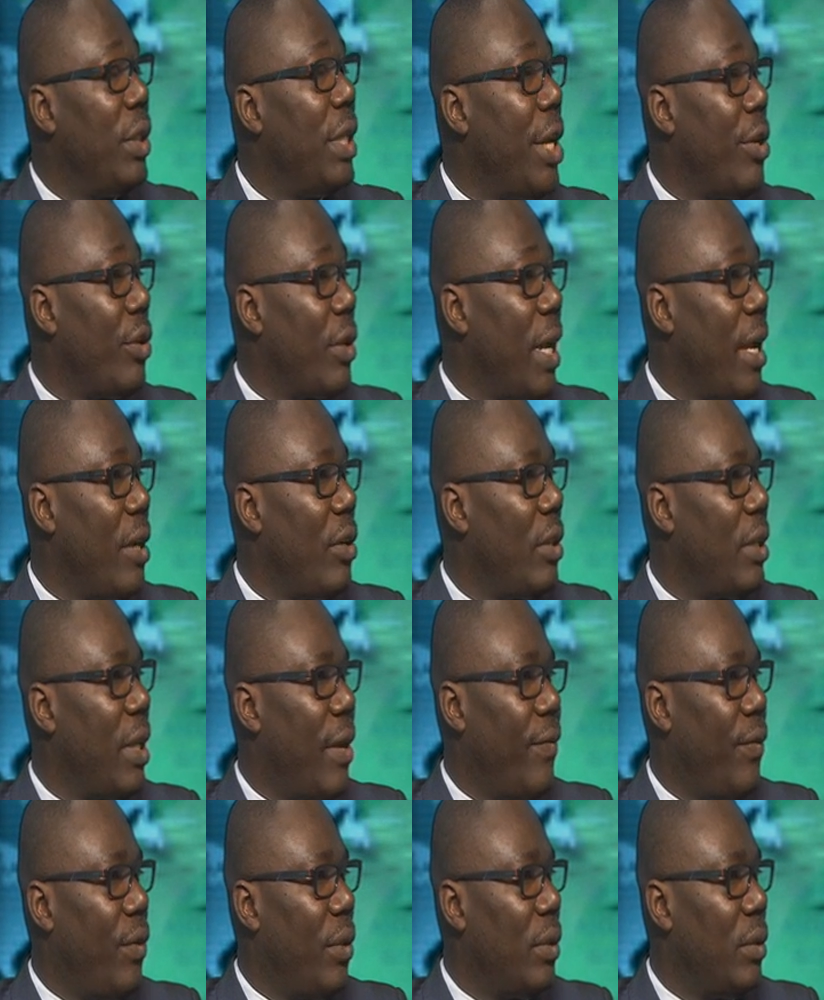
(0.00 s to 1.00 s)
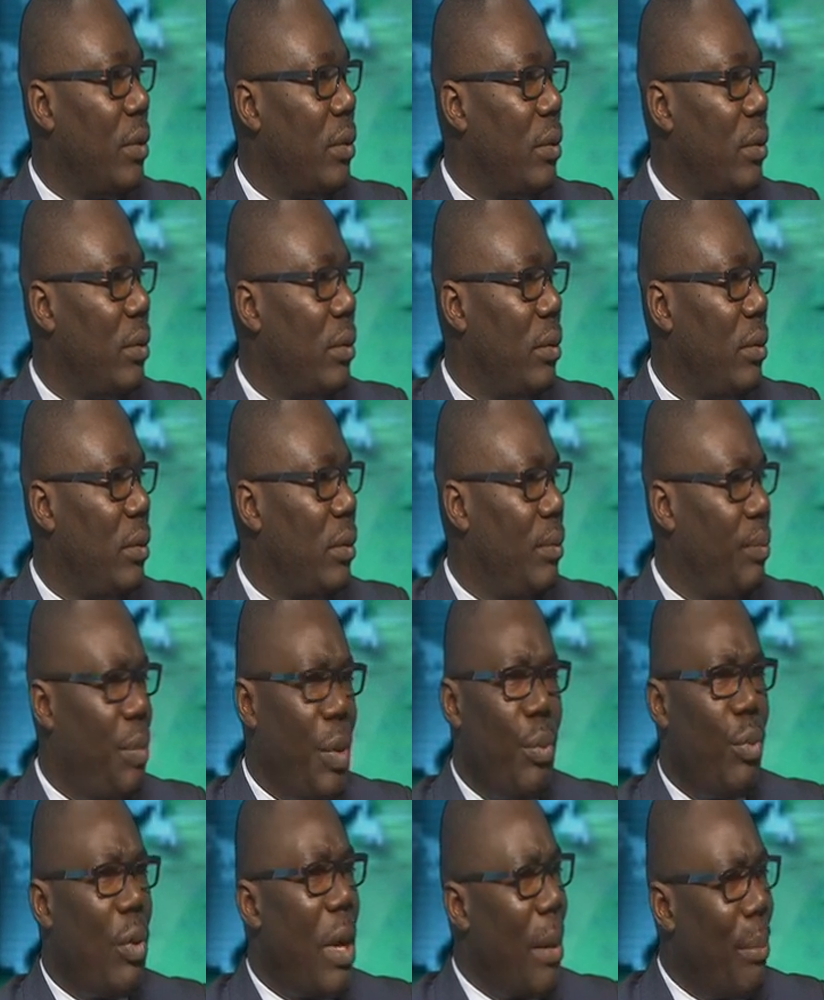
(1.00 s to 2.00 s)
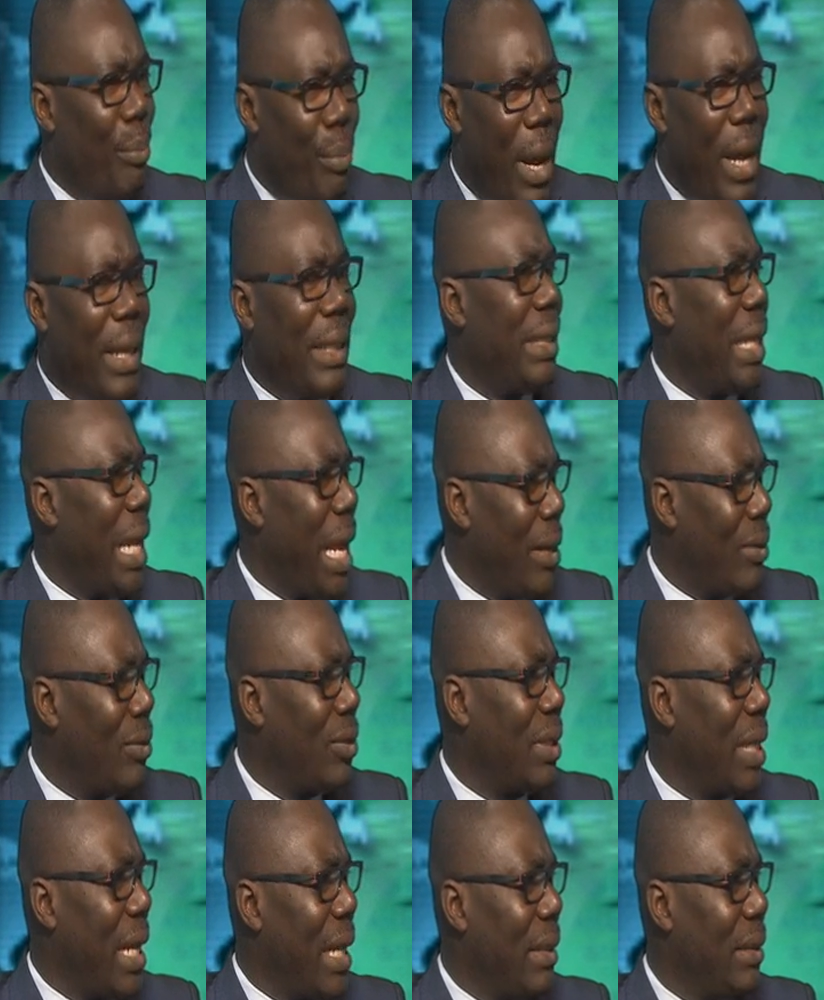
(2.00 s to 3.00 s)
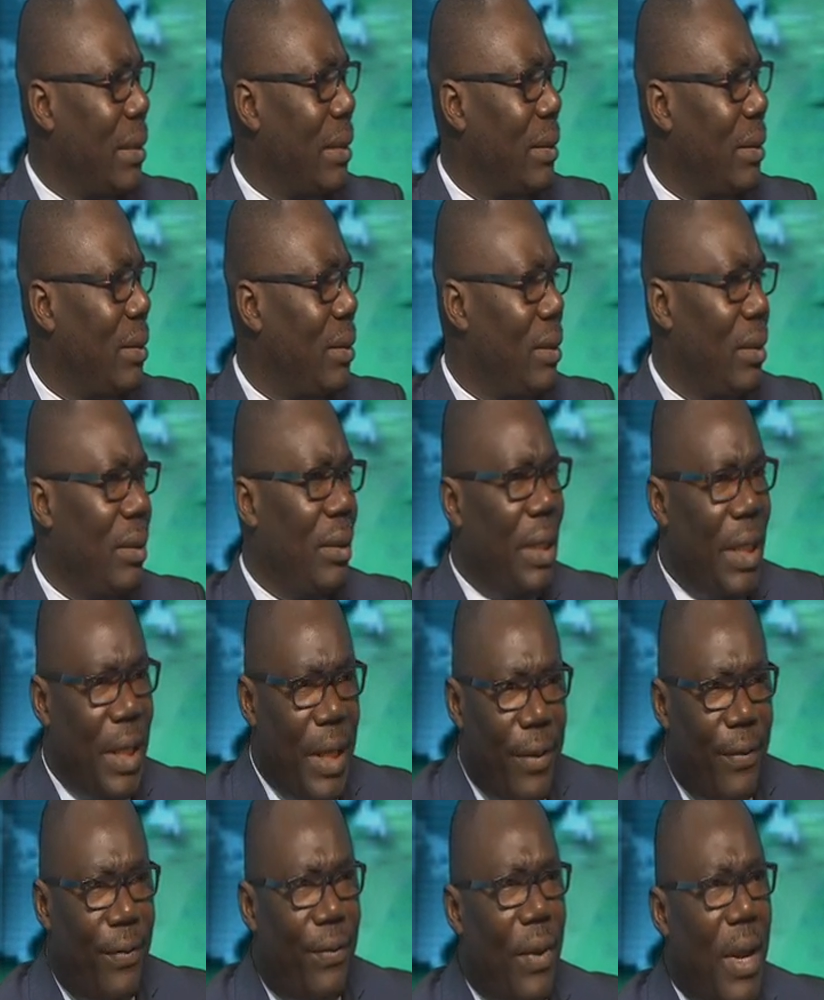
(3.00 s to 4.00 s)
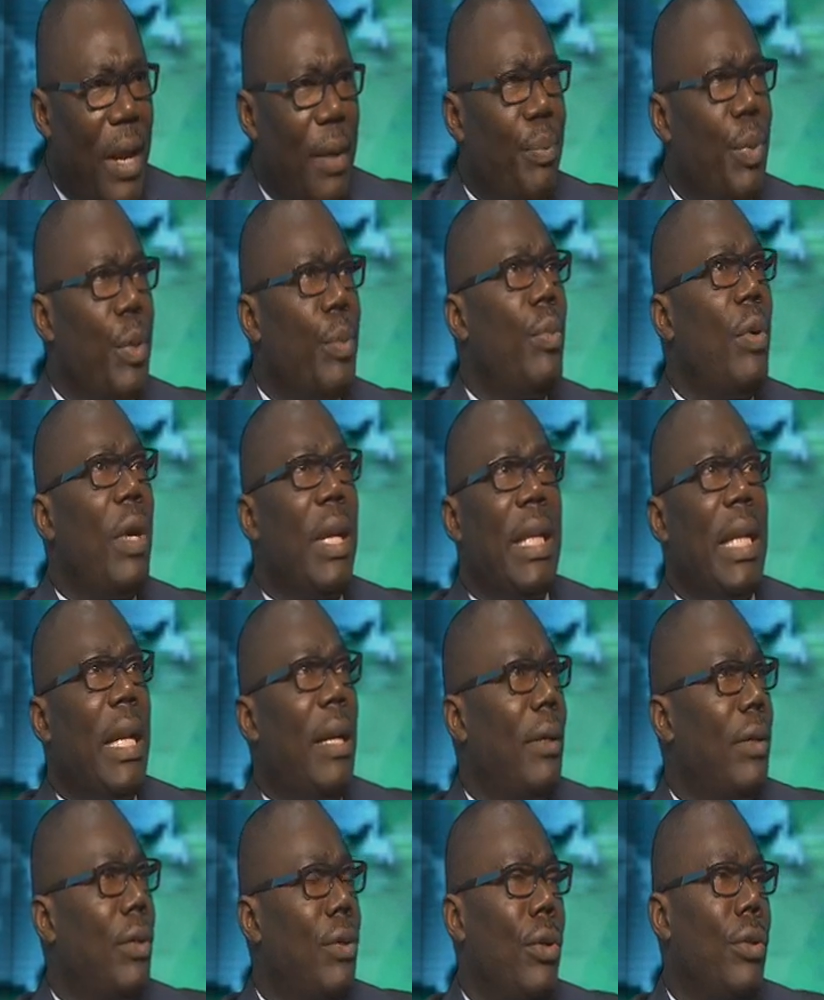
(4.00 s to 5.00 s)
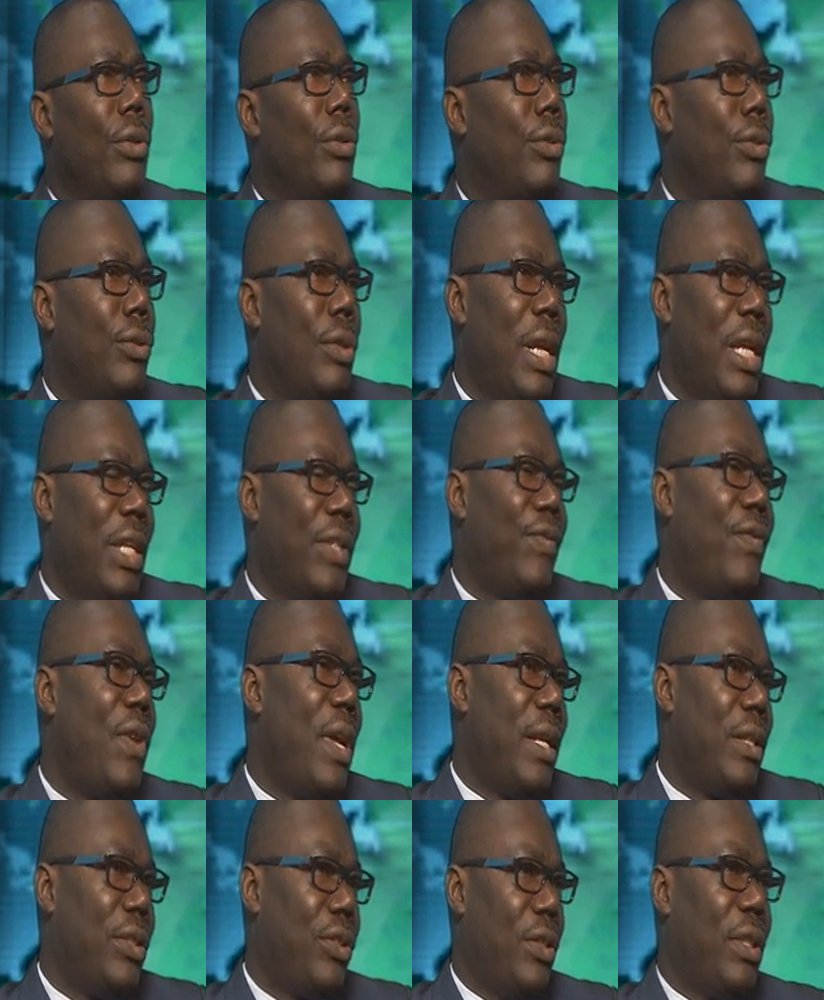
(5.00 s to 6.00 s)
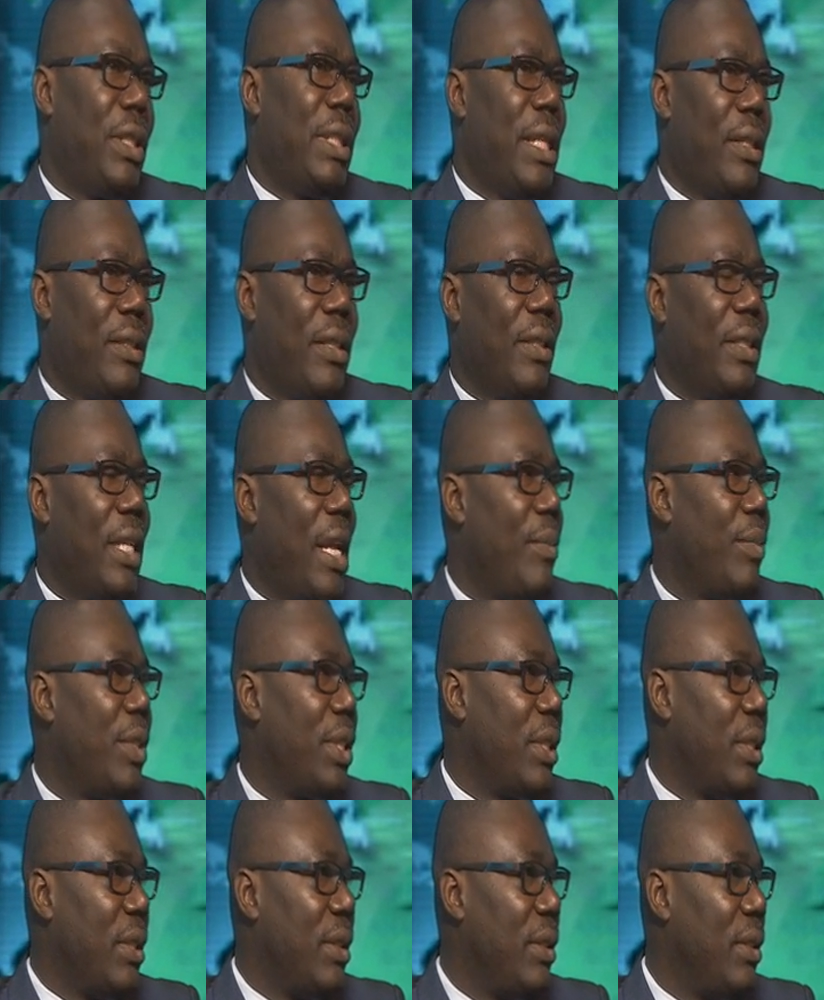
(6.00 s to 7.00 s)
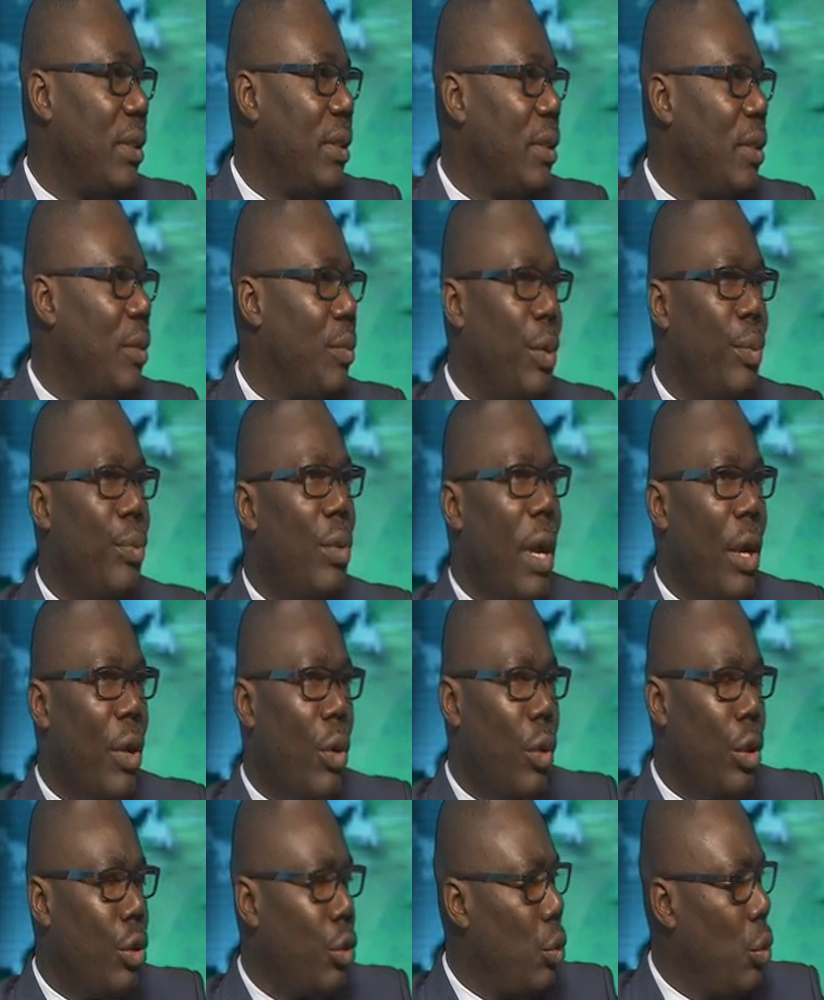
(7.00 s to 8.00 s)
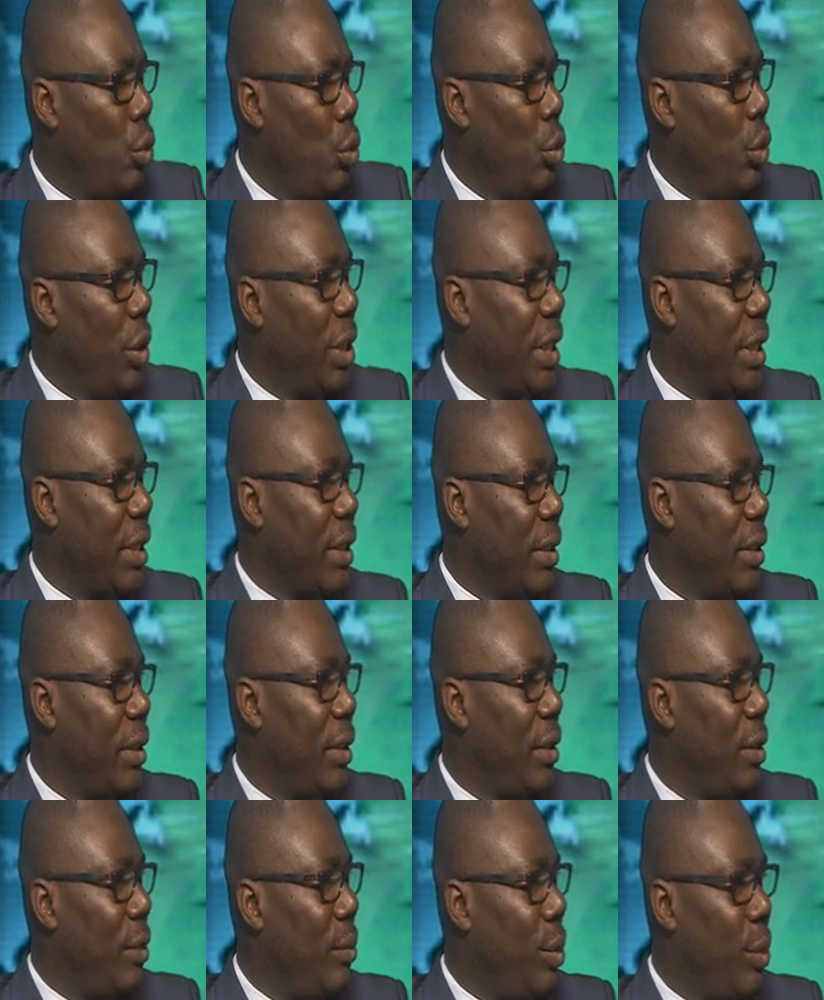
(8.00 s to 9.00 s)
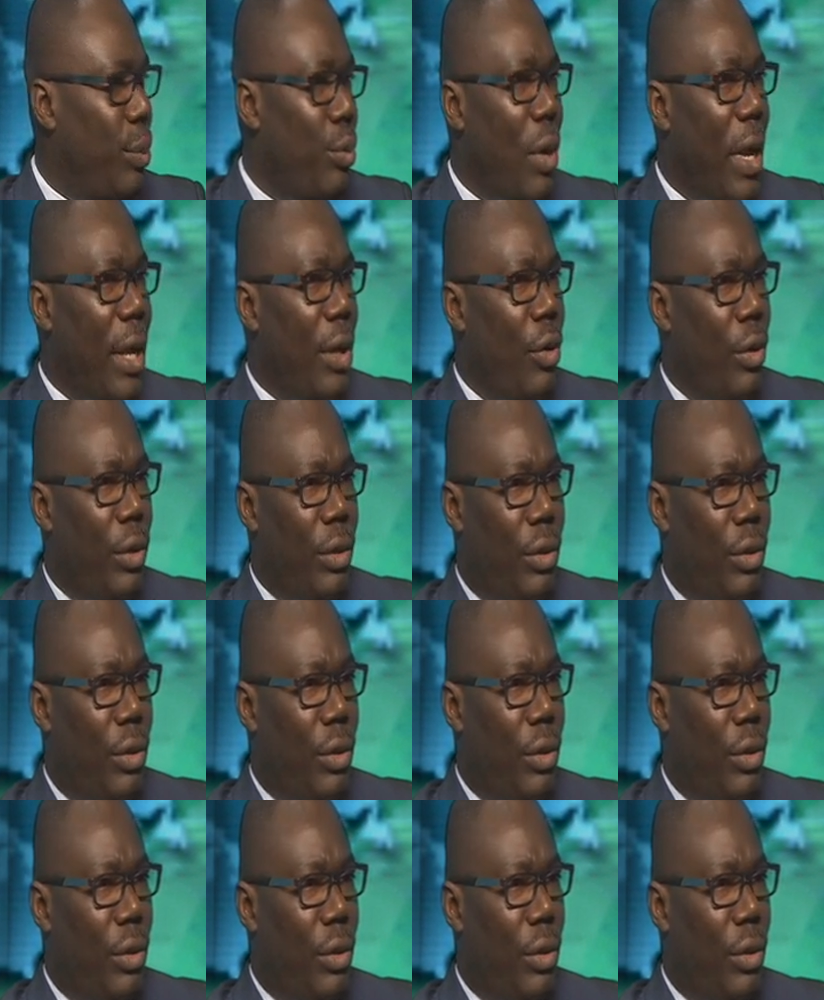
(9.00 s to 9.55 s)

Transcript: that you cannot afford. People are buying outside. In fact, people are now going to, as far as Southampton, people are going to Luton, people are going